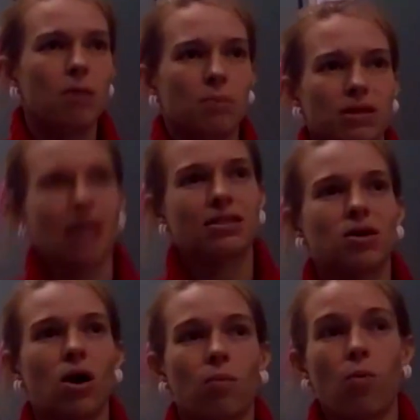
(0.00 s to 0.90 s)
But that's
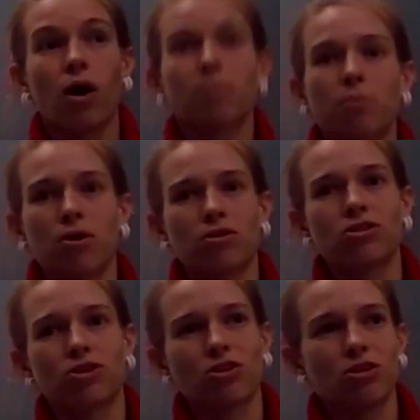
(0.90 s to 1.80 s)
a one
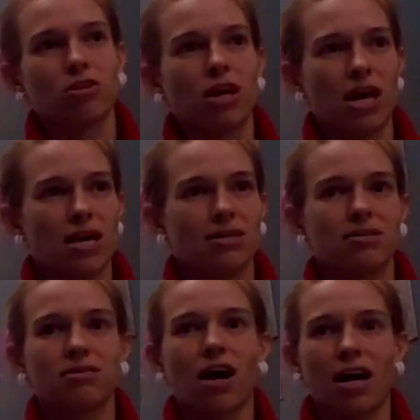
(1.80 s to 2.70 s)
personal
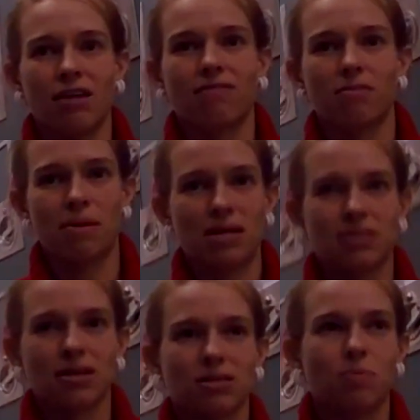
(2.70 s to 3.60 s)
case kind of a
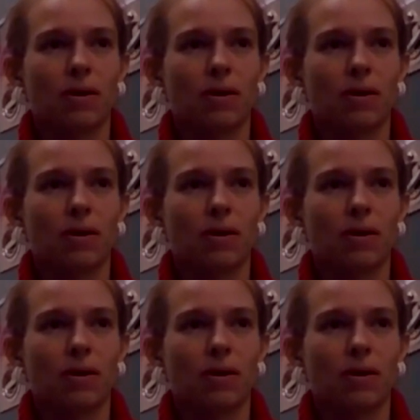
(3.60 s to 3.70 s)
basis.